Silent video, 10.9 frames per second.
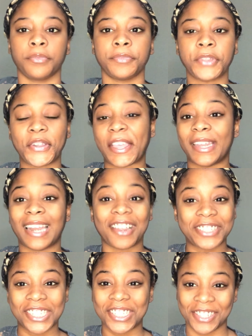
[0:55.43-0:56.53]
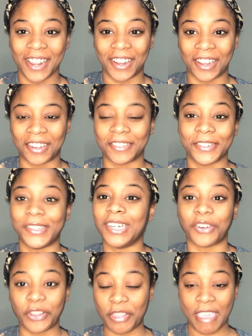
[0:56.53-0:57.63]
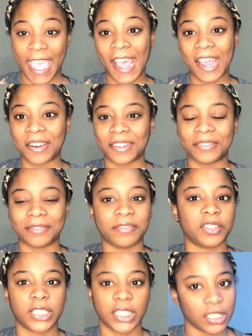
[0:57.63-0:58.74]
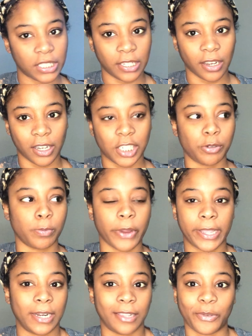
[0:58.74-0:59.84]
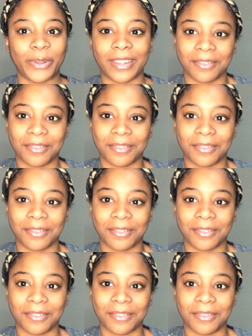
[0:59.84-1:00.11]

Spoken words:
Okay, now she's done doing all of that. Seriously, y'all, she was barking at the wind.